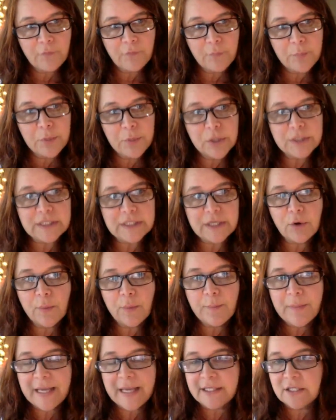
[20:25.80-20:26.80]
books that are
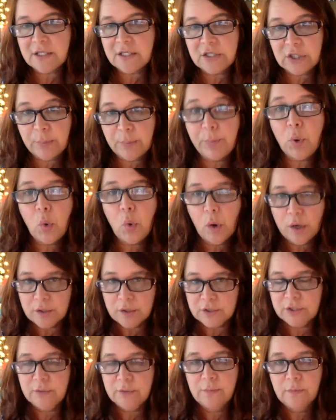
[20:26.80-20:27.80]
meant to
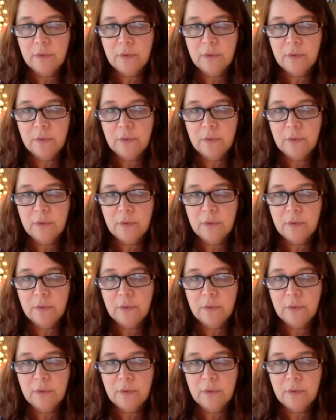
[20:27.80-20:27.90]
support.